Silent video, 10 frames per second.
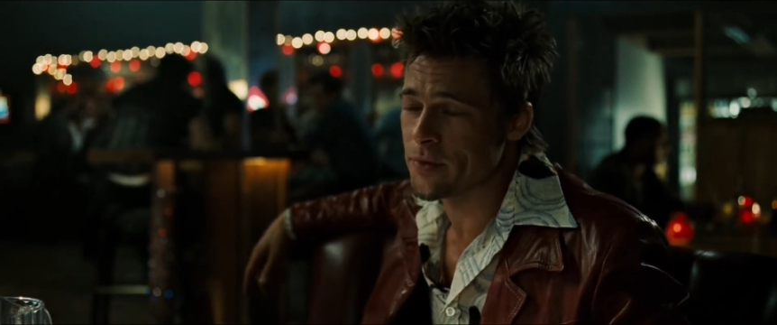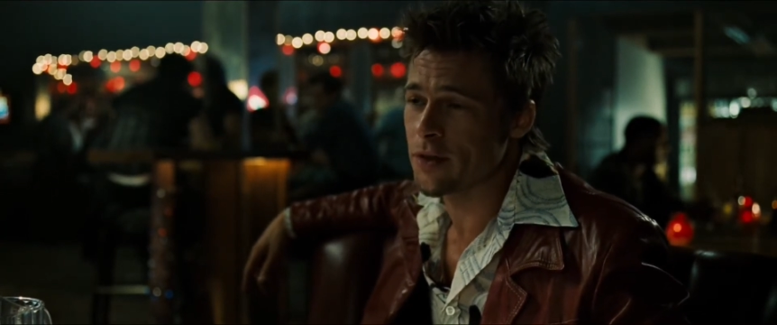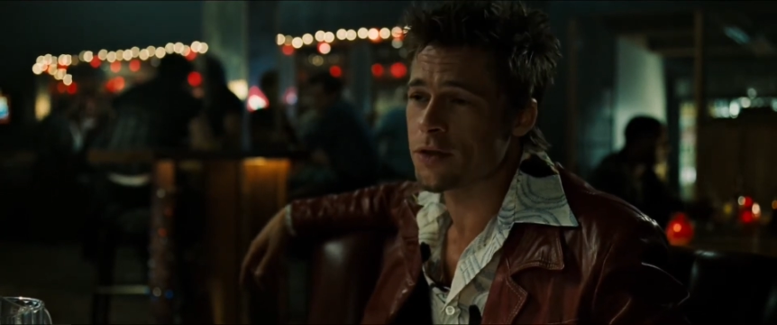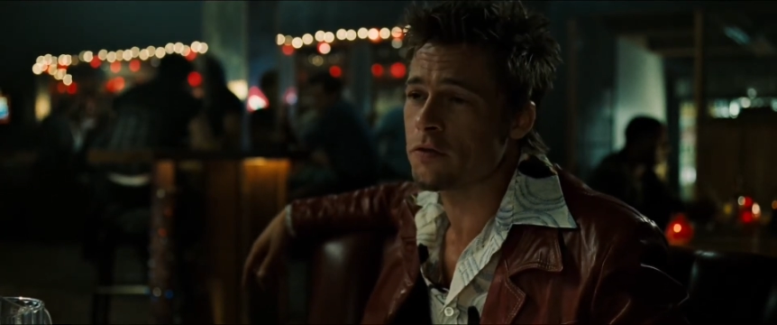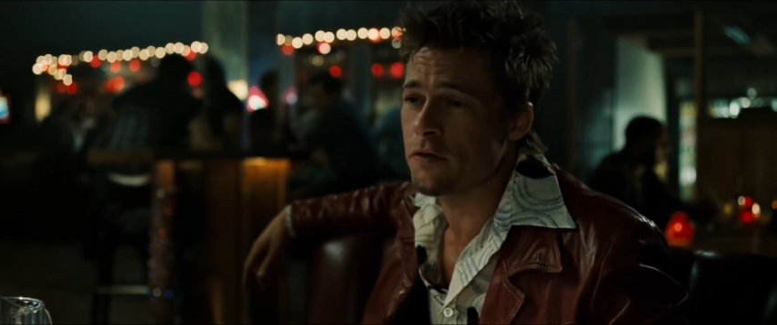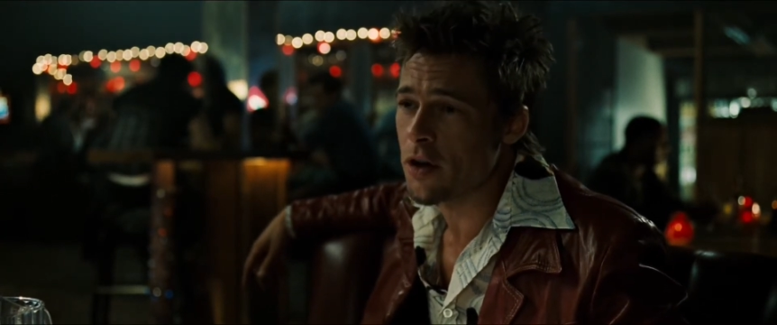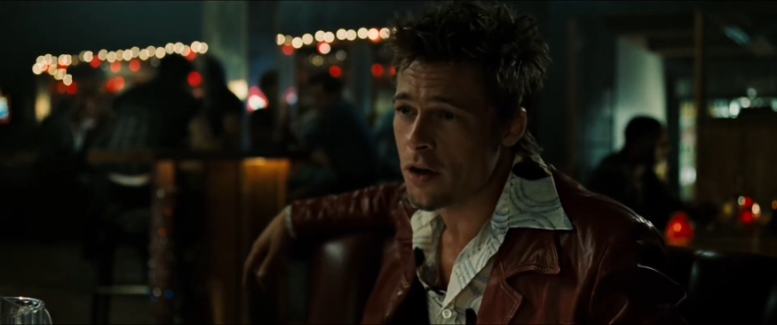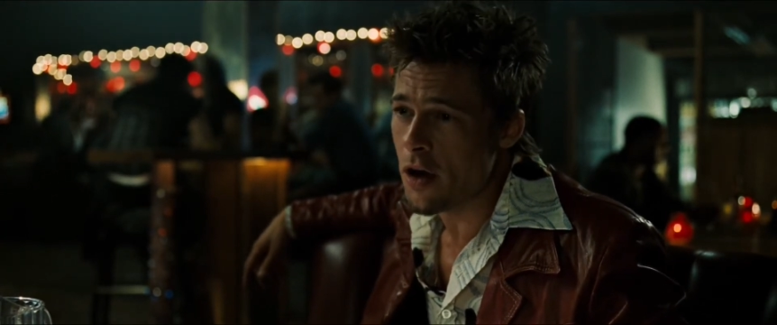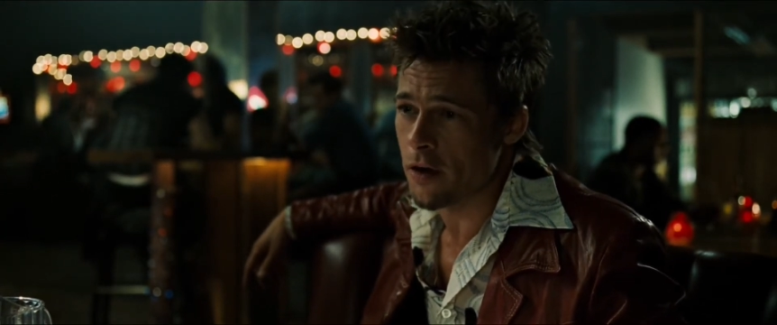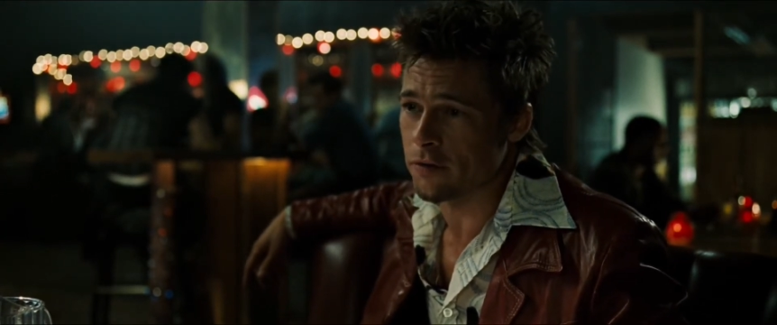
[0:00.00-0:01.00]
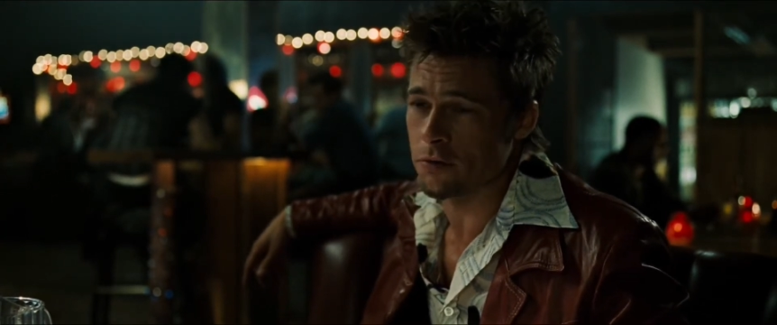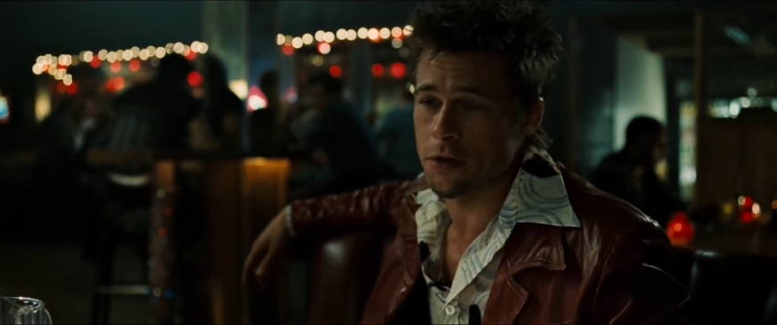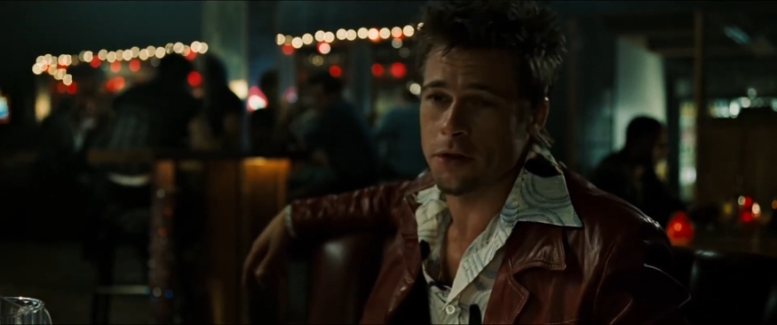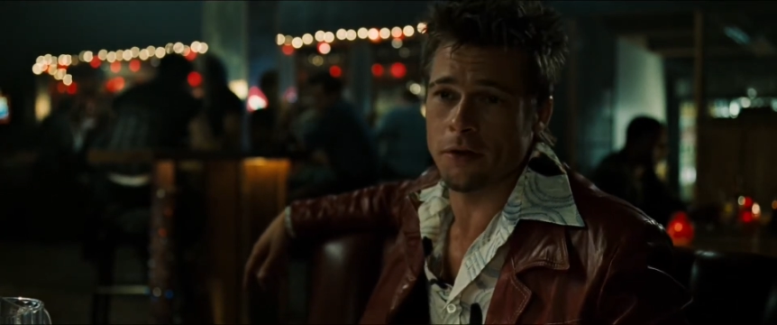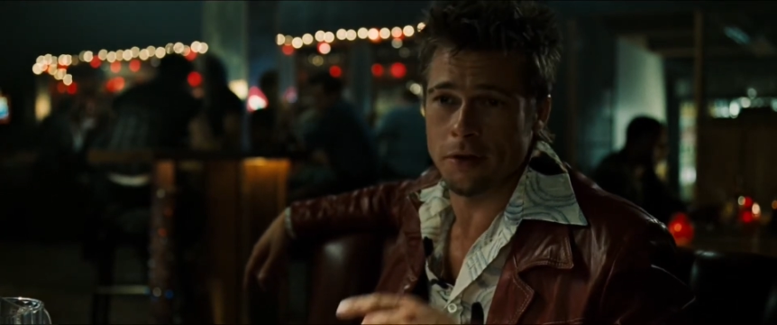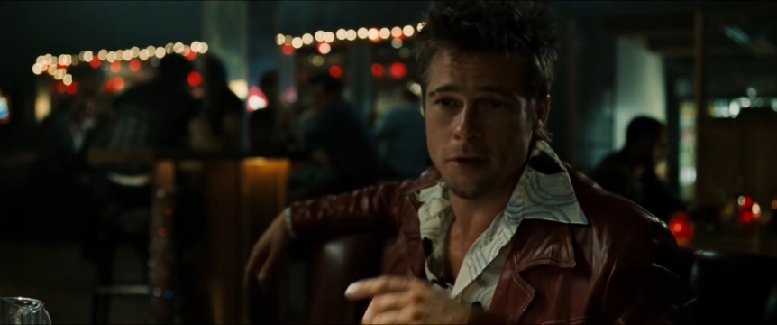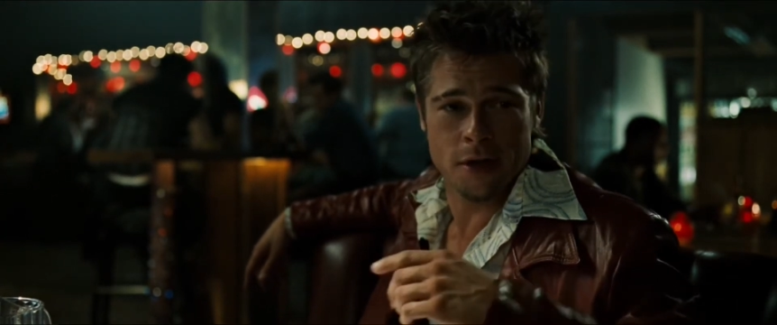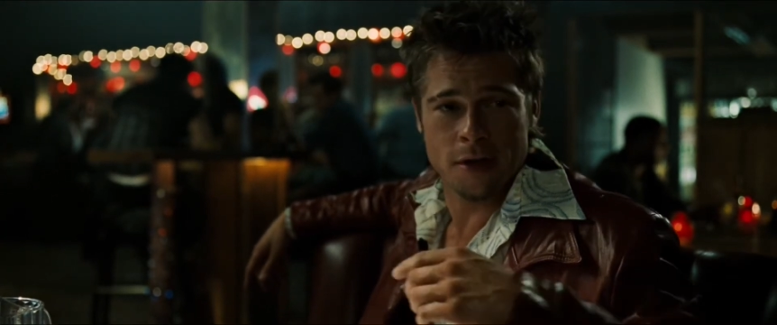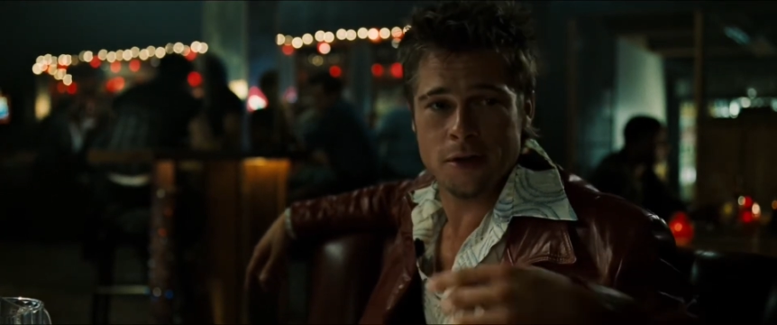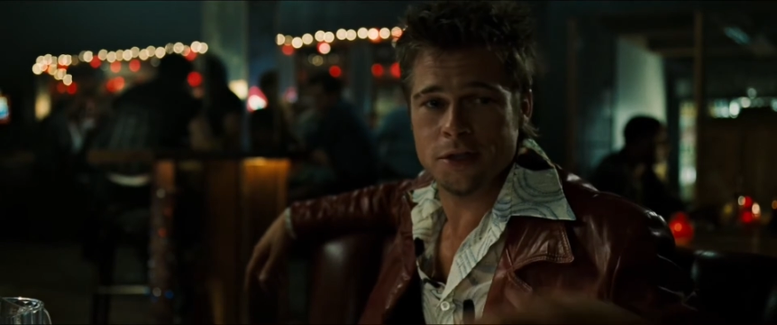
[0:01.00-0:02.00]
So fuck off with your
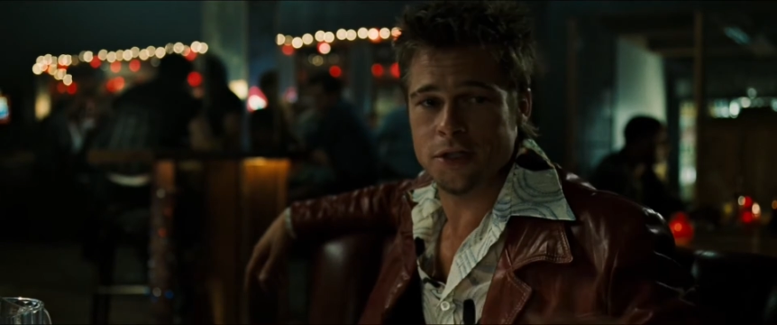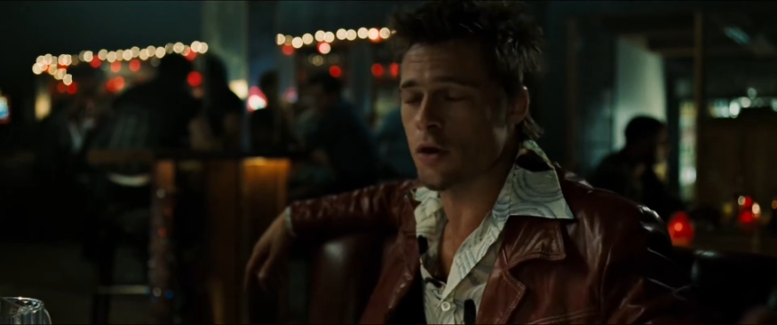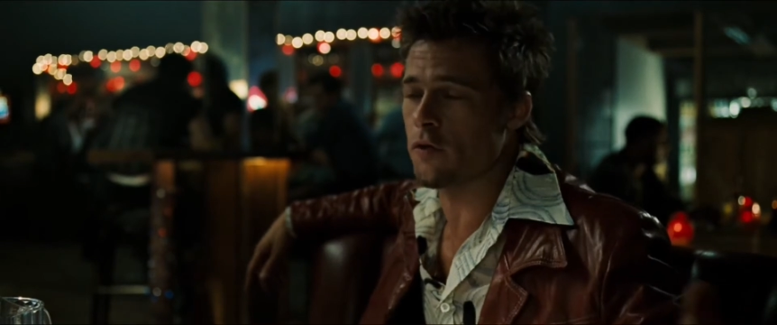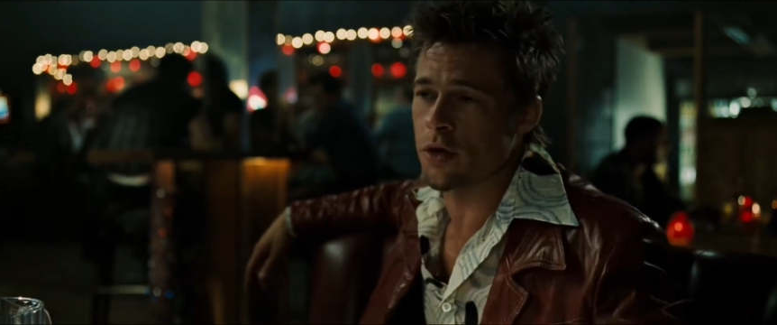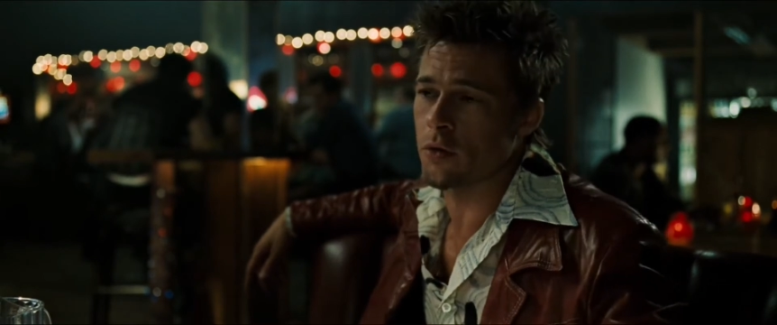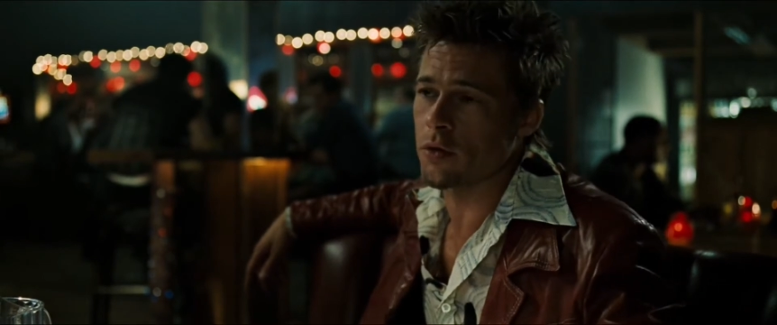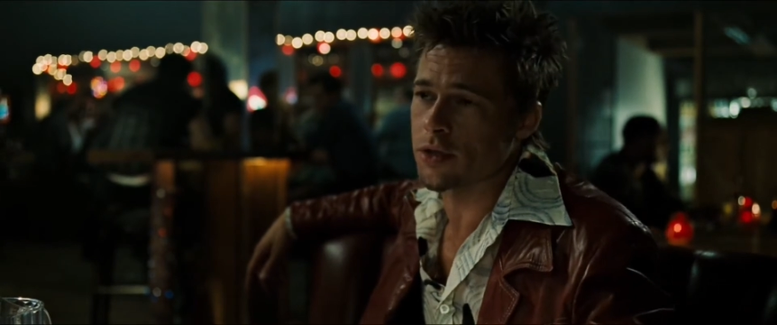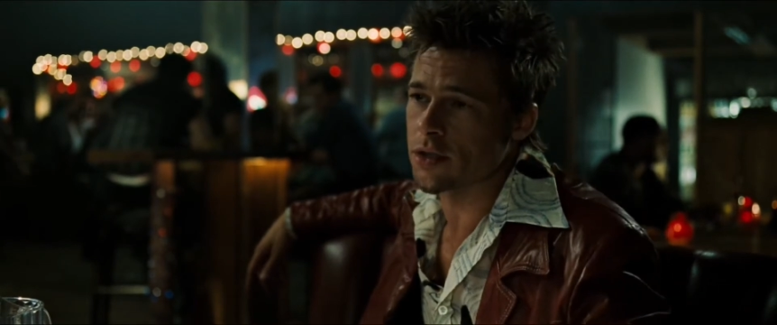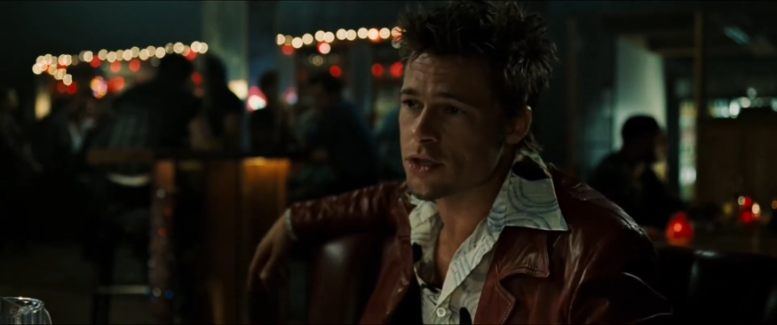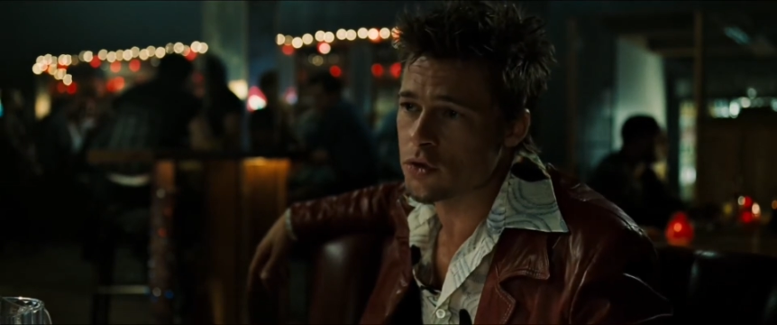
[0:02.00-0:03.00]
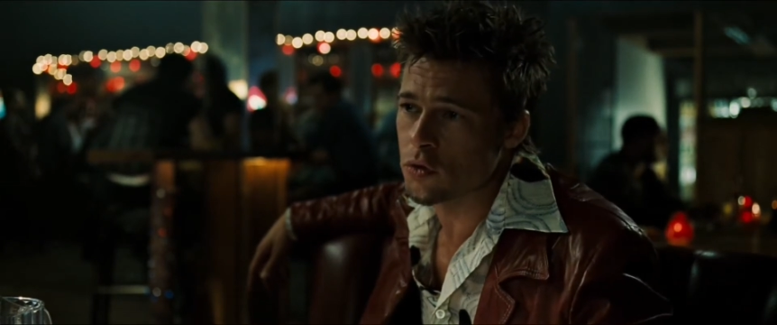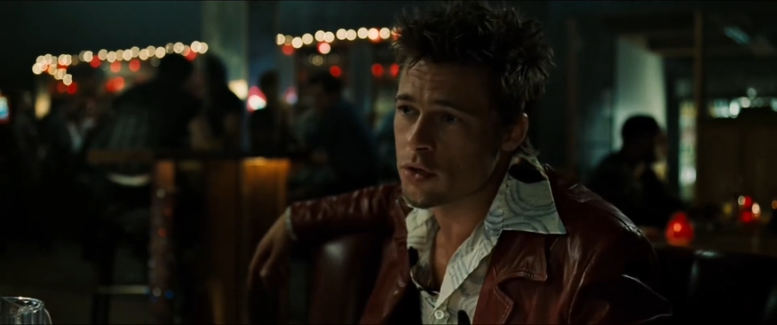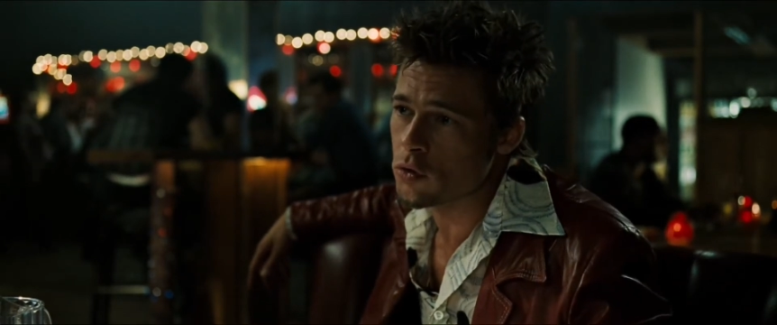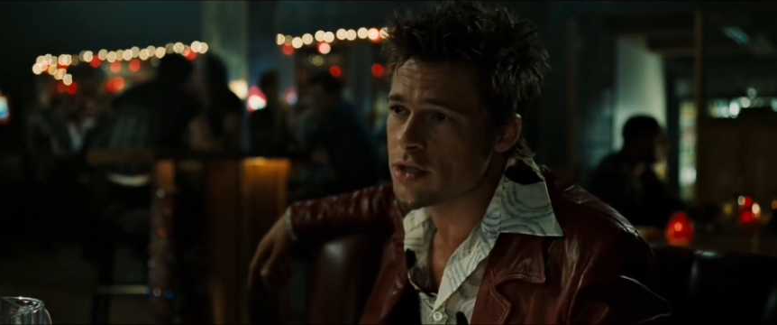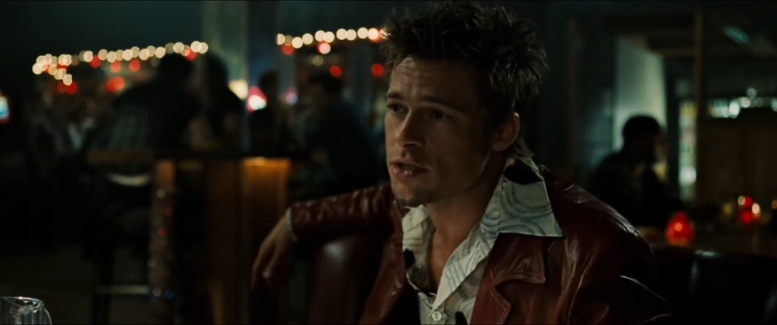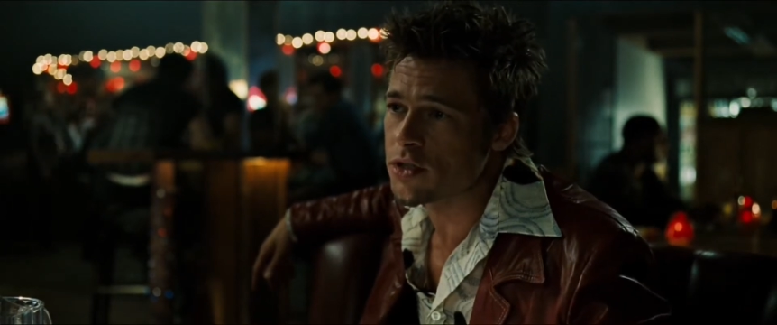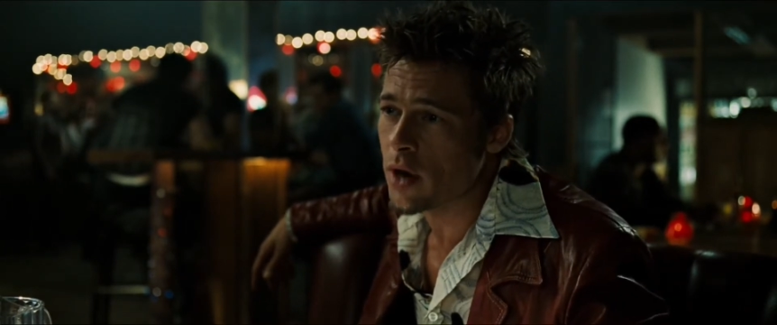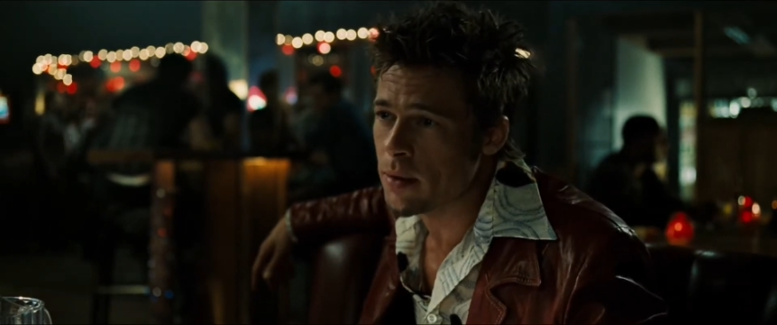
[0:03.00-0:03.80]
sofa units, and Strinne green stripe.